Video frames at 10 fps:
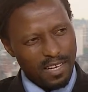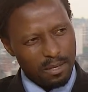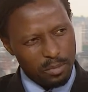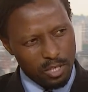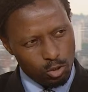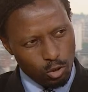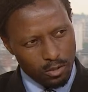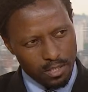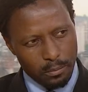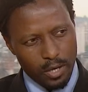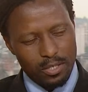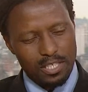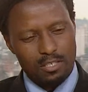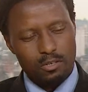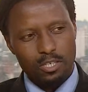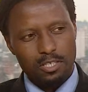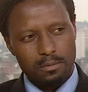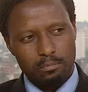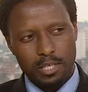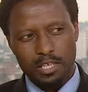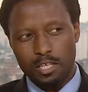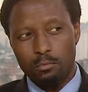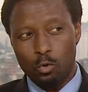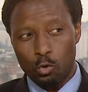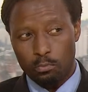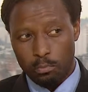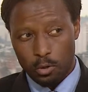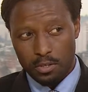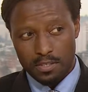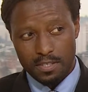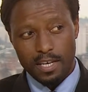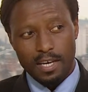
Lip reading: being talked about as not being in good books,